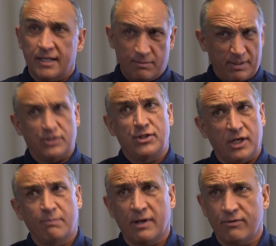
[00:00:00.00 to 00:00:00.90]
It's much
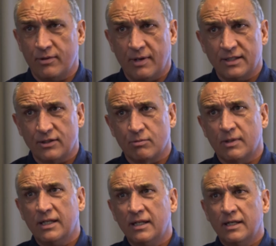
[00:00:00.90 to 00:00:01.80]
cheaper through us as
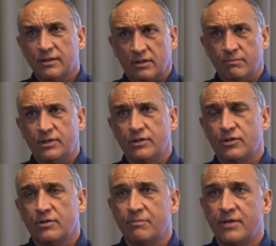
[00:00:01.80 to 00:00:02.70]
well. It's commission
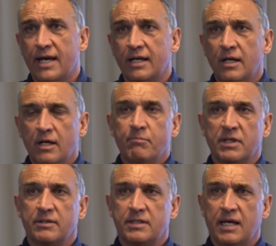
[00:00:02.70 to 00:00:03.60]
stripped out.
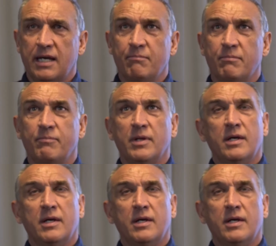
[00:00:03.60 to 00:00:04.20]
But